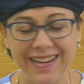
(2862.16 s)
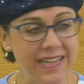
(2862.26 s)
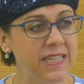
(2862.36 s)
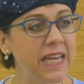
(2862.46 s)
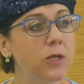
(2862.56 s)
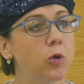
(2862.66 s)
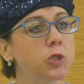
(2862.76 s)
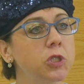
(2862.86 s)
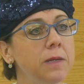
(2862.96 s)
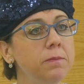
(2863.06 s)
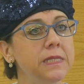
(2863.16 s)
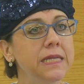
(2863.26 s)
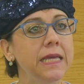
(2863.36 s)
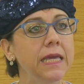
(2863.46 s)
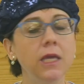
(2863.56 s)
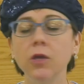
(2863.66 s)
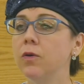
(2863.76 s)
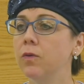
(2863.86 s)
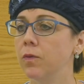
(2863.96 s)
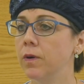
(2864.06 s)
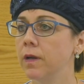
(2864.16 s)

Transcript: It's Kedoshim Tihiyu.